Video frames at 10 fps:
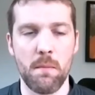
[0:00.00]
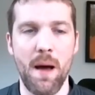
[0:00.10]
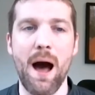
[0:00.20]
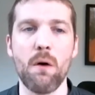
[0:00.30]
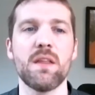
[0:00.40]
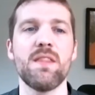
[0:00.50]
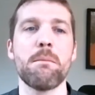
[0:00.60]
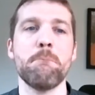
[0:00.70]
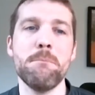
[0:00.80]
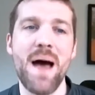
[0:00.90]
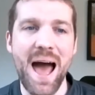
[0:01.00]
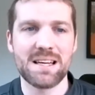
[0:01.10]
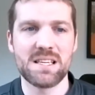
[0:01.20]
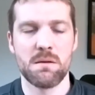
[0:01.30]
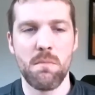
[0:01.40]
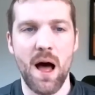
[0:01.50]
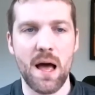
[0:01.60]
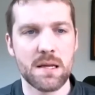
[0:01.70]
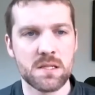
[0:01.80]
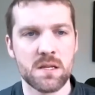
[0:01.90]
How can they
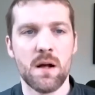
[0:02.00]
maximize